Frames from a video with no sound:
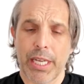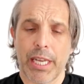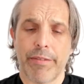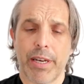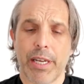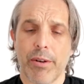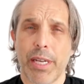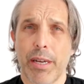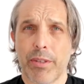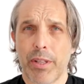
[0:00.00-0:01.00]
If I go
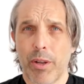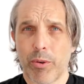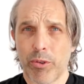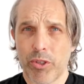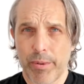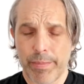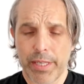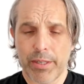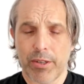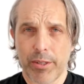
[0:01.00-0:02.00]
down to the local shop,
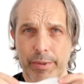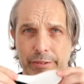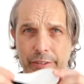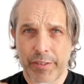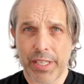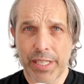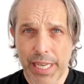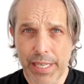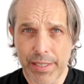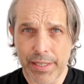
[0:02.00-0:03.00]
these have cost me 50
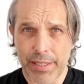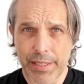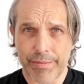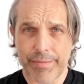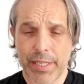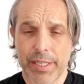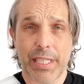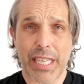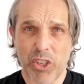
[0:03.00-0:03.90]
cents. This is in